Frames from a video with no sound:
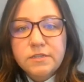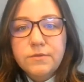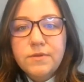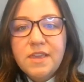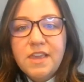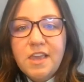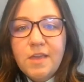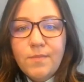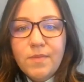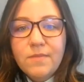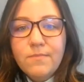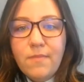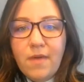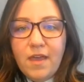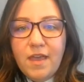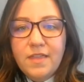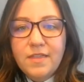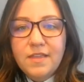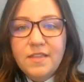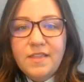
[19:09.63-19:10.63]
so keep in
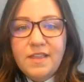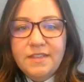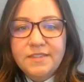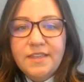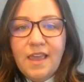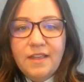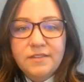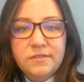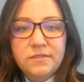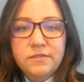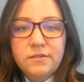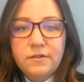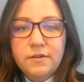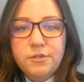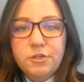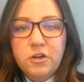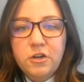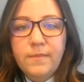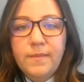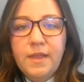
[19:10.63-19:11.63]
mind that these cases are
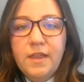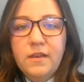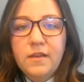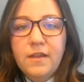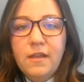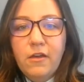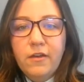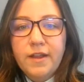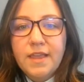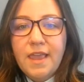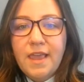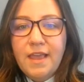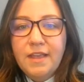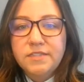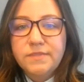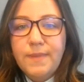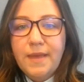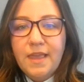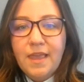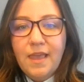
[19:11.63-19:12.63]
determined on a
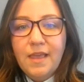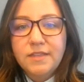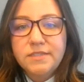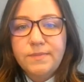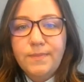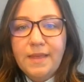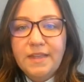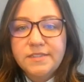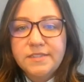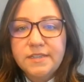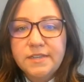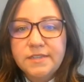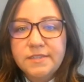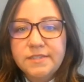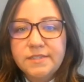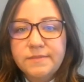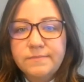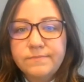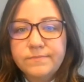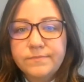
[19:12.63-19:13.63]
case-by-case
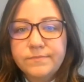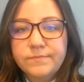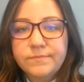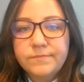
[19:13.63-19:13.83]
basis.